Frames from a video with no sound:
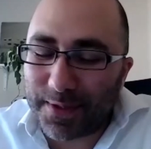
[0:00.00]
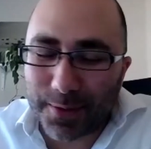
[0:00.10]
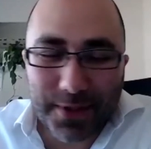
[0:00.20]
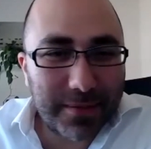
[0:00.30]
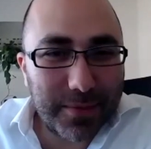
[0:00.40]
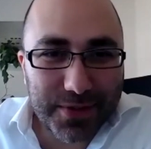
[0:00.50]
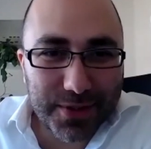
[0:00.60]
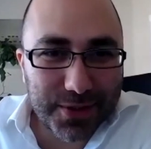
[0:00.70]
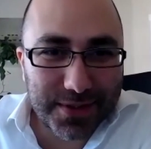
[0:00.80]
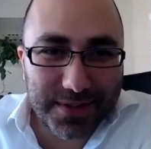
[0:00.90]
you know, young
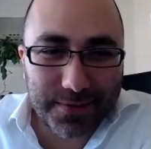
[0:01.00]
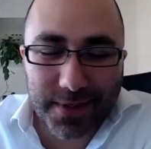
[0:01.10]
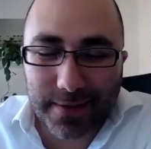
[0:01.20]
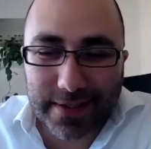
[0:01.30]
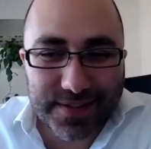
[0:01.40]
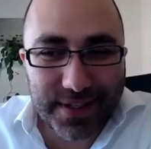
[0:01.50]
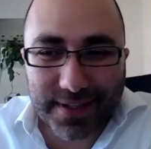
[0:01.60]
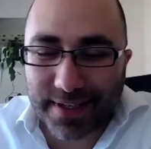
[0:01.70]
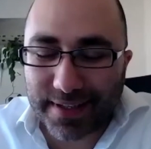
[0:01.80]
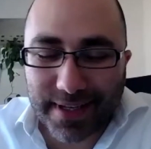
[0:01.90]
musicians, if they're listening,
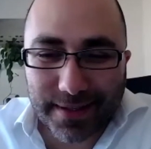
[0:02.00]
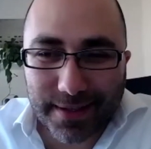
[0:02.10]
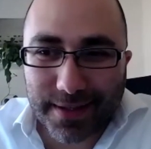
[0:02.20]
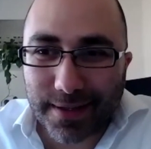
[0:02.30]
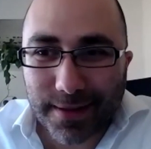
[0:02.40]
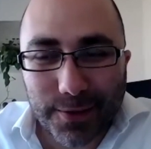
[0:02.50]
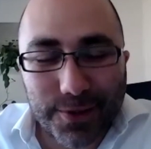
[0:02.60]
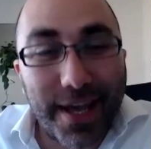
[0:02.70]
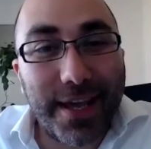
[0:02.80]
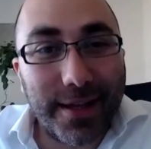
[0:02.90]
they're
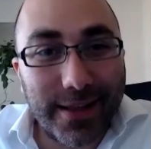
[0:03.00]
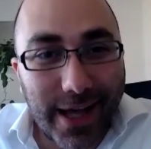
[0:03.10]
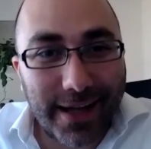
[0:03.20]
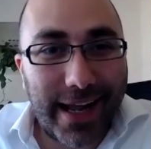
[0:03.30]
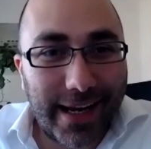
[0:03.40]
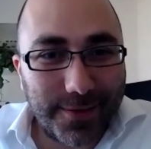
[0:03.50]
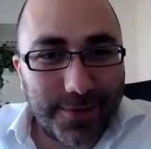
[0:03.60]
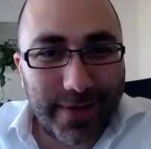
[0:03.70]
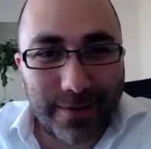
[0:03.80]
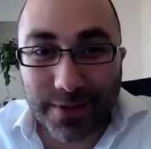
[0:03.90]
taking a lot out of
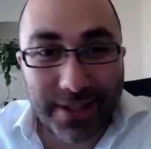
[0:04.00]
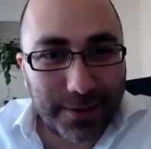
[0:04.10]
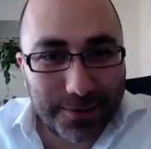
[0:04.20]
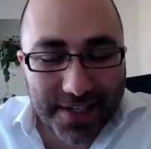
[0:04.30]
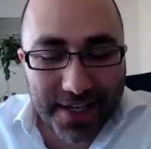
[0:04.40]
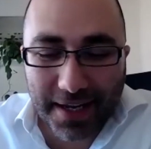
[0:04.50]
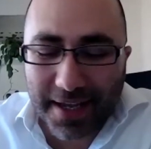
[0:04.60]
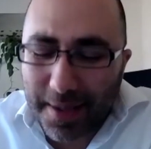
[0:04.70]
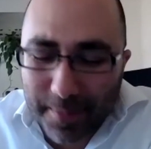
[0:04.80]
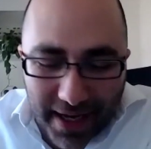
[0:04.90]
everything you're saying,
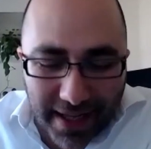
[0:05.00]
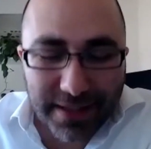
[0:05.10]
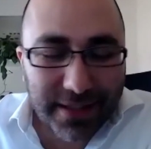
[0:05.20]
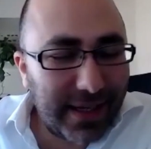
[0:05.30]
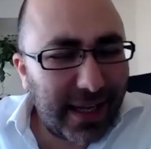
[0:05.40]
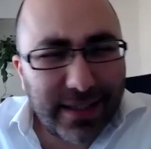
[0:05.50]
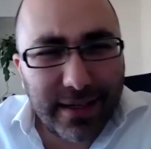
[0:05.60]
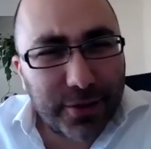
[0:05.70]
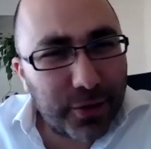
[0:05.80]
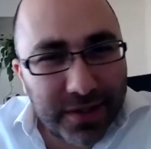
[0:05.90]
but any
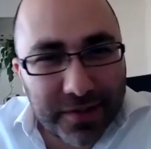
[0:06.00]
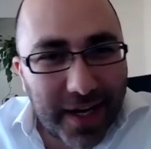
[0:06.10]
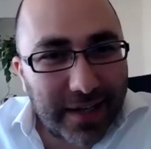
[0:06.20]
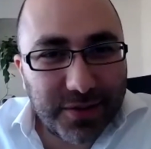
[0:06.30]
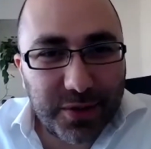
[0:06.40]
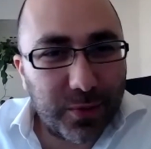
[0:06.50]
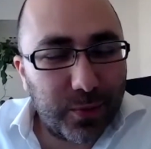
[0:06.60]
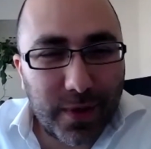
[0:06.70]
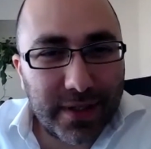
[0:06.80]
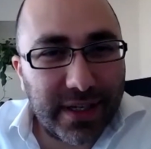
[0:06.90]
other advice you
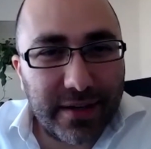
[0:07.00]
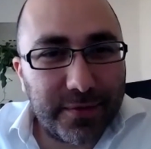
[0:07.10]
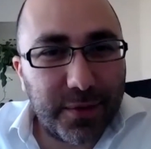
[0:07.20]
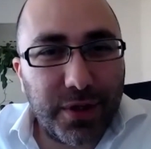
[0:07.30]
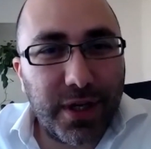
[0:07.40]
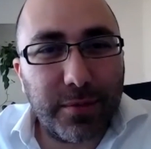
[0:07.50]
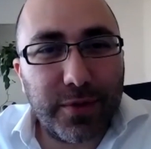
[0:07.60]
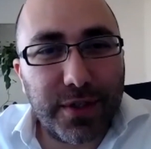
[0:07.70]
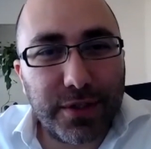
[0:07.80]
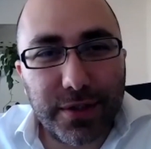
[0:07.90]
want to give to young
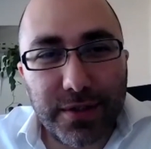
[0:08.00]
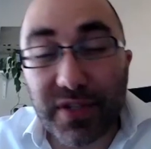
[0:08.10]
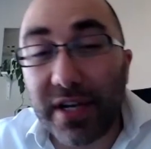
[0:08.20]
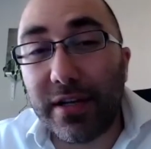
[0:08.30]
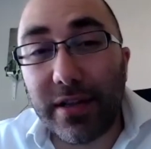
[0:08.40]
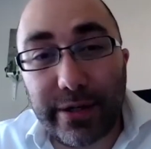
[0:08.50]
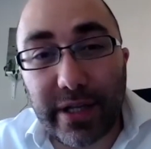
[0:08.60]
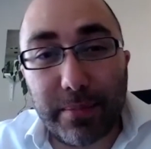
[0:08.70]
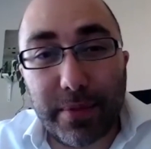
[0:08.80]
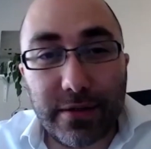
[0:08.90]
musicians, young
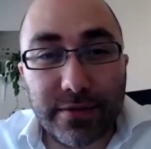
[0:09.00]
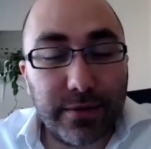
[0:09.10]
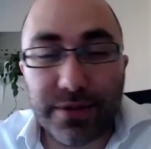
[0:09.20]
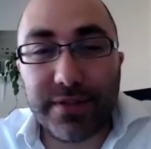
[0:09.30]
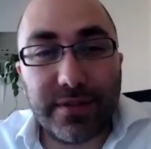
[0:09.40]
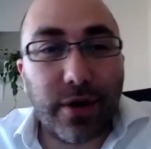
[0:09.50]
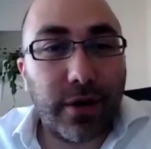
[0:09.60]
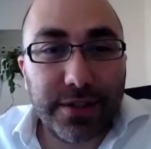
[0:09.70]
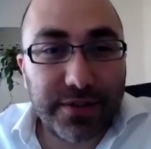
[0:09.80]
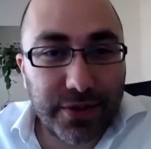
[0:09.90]
clarinet players, or just
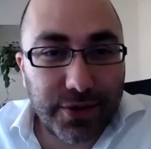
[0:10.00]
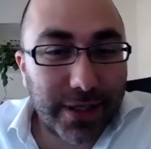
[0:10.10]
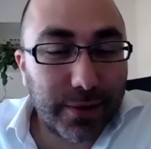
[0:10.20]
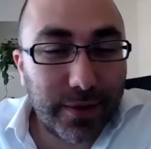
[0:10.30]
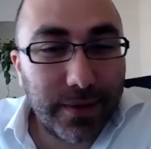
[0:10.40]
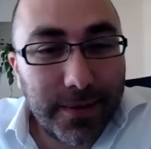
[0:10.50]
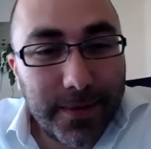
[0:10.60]
artists in general?